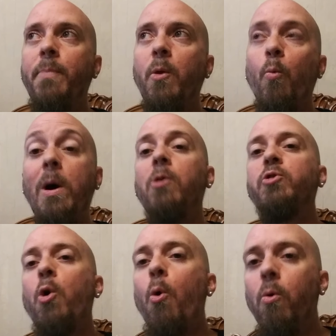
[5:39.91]
well
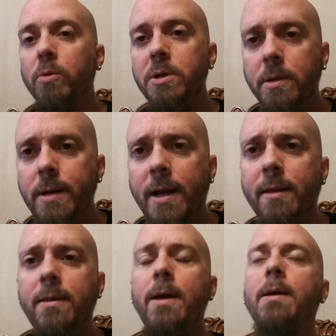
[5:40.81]
told kind
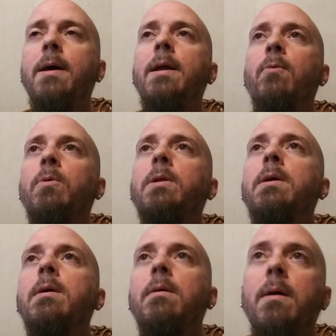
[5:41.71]
of thing, and I
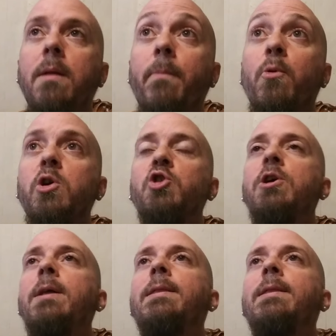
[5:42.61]
really appreciate